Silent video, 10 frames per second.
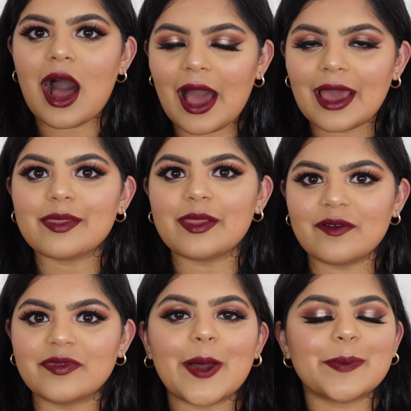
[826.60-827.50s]
I
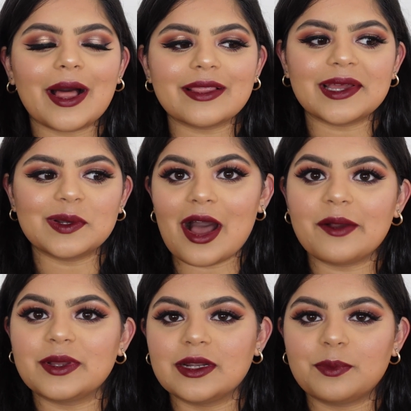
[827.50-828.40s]
love that palette.
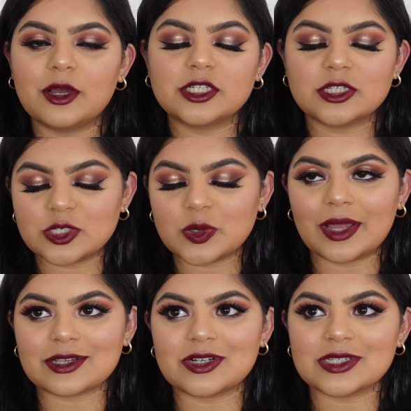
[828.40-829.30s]
I went and purchased 2
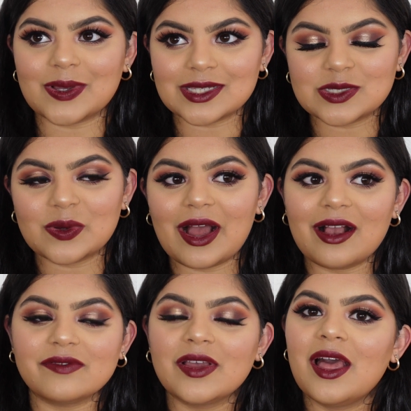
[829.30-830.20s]
extra, so I still
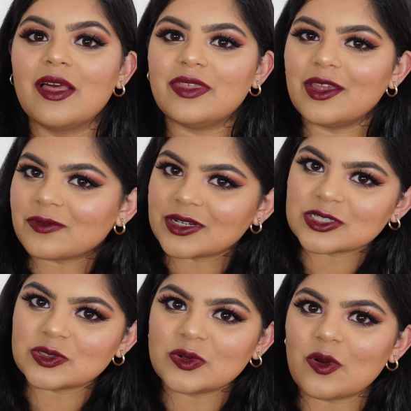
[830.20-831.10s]
have the
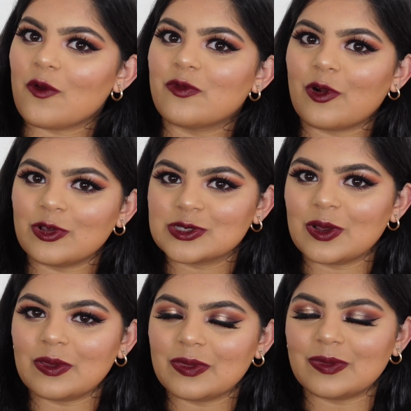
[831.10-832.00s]
original rose
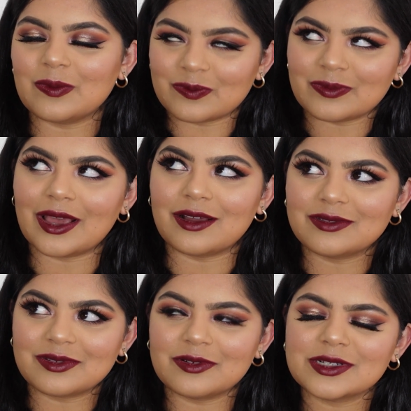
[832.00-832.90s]
gold,
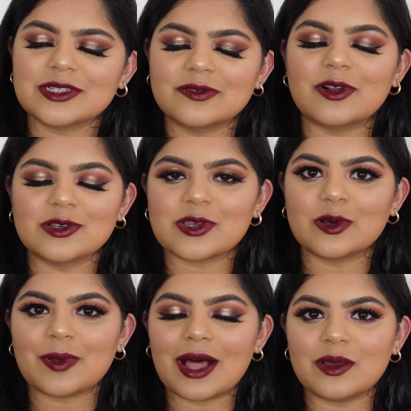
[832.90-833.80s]
the original rose
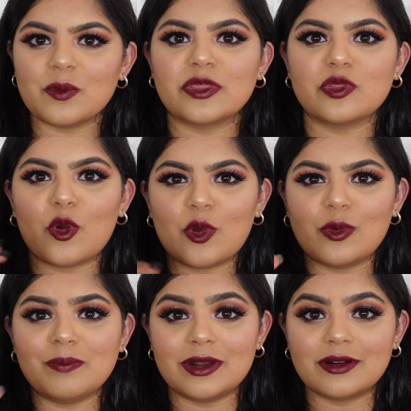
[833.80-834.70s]
gold palette with no
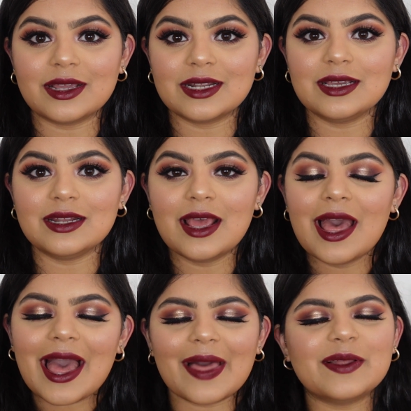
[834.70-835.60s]
mirror in it,
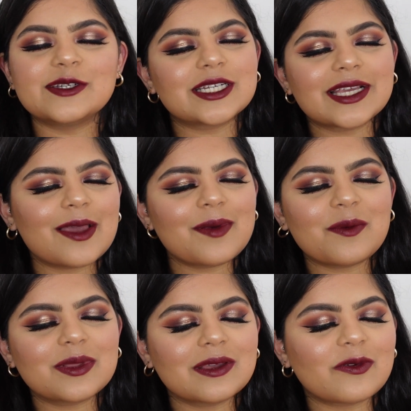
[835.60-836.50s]
and then she came out
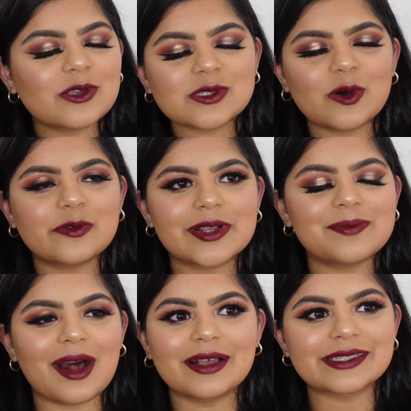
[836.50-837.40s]
with the rose gold
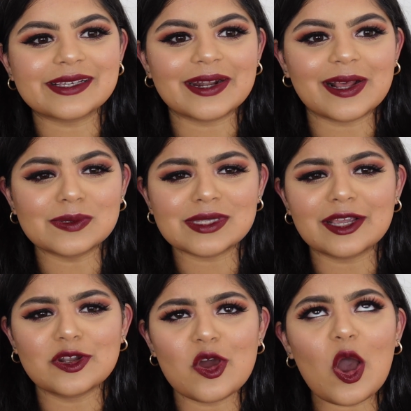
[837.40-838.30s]
remastered, and I was like,
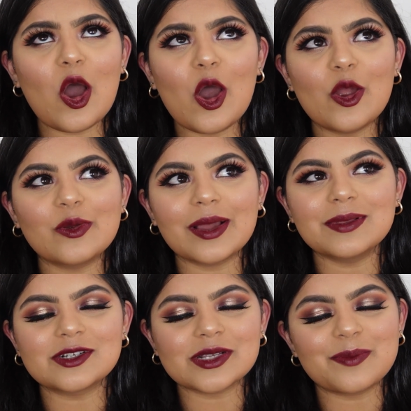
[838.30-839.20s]
no, I
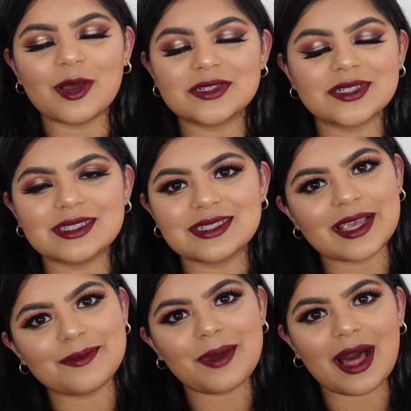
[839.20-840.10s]
literally purchased the
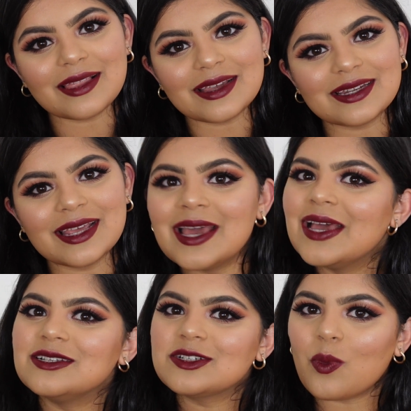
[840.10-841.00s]
same palette
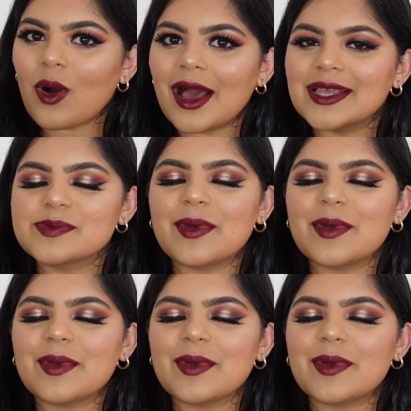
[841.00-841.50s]
twice.